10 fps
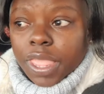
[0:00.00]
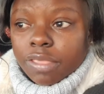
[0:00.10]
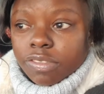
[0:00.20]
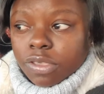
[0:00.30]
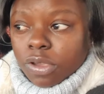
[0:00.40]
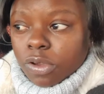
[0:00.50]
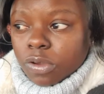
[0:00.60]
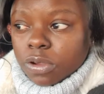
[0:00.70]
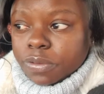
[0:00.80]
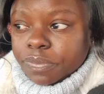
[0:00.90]

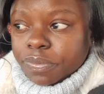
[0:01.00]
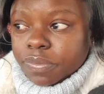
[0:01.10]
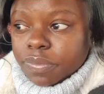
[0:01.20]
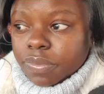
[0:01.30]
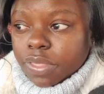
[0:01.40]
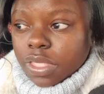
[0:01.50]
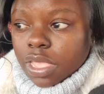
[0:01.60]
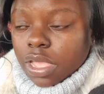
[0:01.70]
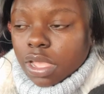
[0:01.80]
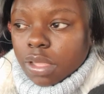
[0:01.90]
So,
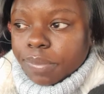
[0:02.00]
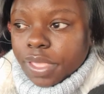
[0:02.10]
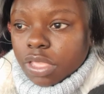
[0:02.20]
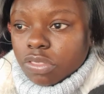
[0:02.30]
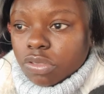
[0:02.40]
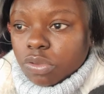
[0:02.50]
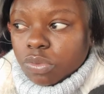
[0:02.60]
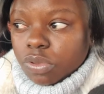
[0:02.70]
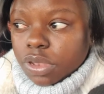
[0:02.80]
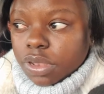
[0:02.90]
oh, yeah.
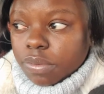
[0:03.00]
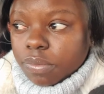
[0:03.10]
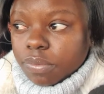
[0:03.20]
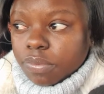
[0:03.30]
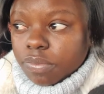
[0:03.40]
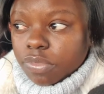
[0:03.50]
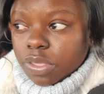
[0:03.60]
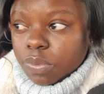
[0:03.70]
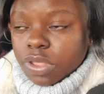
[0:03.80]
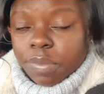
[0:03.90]
So
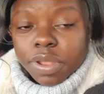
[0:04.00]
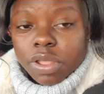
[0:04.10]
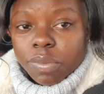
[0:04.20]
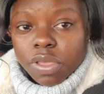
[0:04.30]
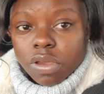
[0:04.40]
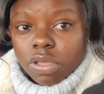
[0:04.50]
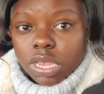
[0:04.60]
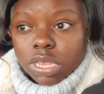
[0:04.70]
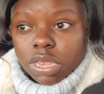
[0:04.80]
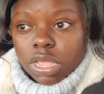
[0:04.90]
September they'll be
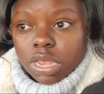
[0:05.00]
going,